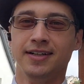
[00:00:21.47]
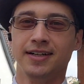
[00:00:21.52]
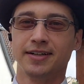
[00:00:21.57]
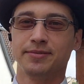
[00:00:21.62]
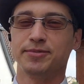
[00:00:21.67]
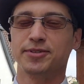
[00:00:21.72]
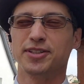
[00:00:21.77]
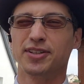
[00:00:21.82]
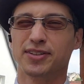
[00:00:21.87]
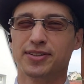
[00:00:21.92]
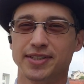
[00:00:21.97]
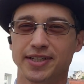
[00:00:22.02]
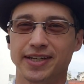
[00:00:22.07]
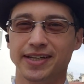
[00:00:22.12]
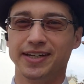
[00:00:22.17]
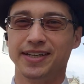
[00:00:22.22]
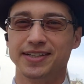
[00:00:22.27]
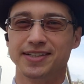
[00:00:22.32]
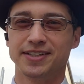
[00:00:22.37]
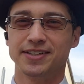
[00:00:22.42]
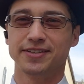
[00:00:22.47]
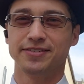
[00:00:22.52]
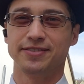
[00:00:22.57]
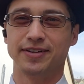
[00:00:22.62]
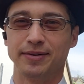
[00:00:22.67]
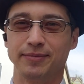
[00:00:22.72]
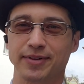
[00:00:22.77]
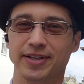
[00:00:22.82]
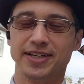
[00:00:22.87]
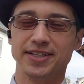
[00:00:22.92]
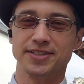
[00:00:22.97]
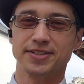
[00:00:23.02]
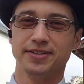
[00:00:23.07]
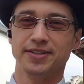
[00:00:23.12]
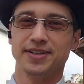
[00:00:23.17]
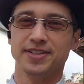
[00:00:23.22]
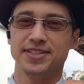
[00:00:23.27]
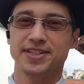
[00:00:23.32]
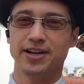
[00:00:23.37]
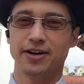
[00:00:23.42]
I'm still digging into the family history
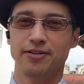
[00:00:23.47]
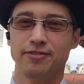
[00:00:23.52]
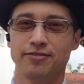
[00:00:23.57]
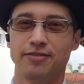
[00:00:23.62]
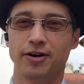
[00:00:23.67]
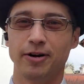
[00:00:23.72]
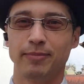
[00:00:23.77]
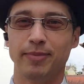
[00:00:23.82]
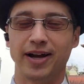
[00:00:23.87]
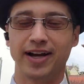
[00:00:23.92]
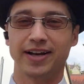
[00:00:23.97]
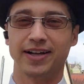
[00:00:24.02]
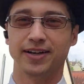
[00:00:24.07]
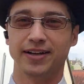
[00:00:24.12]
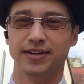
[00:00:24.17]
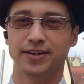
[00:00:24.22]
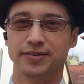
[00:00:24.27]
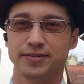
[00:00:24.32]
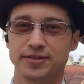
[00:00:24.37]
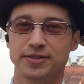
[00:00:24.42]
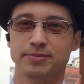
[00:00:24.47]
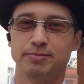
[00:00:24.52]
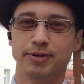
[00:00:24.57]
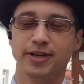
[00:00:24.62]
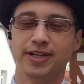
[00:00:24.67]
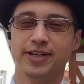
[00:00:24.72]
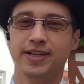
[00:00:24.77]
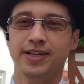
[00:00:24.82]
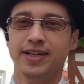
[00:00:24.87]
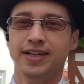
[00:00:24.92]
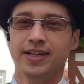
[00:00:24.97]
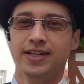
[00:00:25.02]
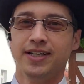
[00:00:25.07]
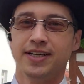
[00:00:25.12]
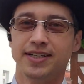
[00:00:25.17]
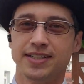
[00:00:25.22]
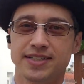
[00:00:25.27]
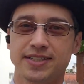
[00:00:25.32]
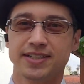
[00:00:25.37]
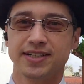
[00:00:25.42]
to see how far back it goes, but
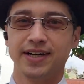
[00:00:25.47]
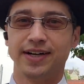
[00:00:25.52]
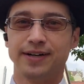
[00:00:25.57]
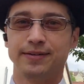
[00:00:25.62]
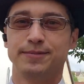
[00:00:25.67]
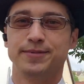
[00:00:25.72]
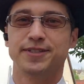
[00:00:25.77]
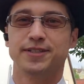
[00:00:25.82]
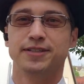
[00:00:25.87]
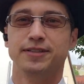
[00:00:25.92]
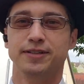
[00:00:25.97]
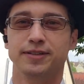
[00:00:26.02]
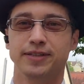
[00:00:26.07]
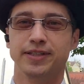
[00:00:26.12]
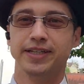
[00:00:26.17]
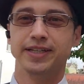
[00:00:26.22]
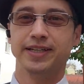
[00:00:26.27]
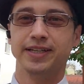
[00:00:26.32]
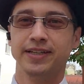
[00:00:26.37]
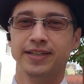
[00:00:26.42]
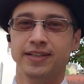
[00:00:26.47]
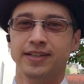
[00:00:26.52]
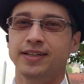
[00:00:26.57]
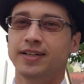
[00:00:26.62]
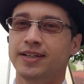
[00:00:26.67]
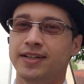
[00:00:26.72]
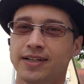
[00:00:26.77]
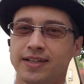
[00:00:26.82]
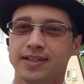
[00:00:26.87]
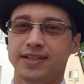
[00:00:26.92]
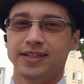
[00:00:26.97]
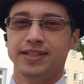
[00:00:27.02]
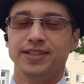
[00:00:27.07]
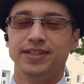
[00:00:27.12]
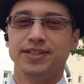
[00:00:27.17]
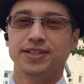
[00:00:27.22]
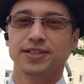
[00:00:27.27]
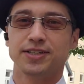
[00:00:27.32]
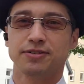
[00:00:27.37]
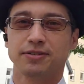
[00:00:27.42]
it's an absolutely
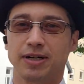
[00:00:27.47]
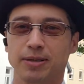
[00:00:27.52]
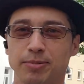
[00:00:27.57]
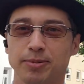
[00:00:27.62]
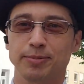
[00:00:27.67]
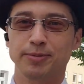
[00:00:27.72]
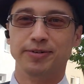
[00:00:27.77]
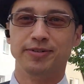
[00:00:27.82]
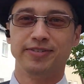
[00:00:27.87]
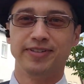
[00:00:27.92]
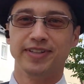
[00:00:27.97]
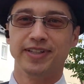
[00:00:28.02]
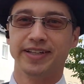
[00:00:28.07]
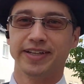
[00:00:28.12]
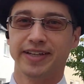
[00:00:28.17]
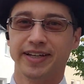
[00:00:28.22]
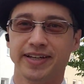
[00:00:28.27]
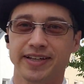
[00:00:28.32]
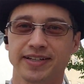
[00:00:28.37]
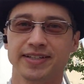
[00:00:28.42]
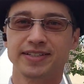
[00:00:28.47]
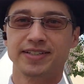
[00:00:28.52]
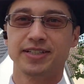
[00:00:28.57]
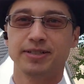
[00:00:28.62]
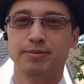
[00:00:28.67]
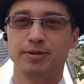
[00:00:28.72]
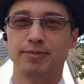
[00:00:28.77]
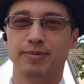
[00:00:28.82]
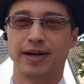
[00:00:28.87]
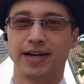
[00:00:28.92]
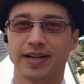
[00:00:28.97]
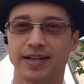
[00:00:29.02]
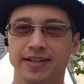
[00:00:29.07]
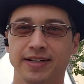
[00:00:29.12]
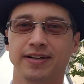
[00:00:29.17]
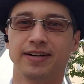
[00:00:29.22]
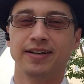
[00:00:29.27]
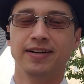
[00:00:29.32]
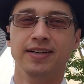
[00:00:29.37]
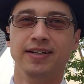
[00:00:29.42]
indescribable feeling to be back
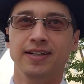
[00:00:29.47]
here.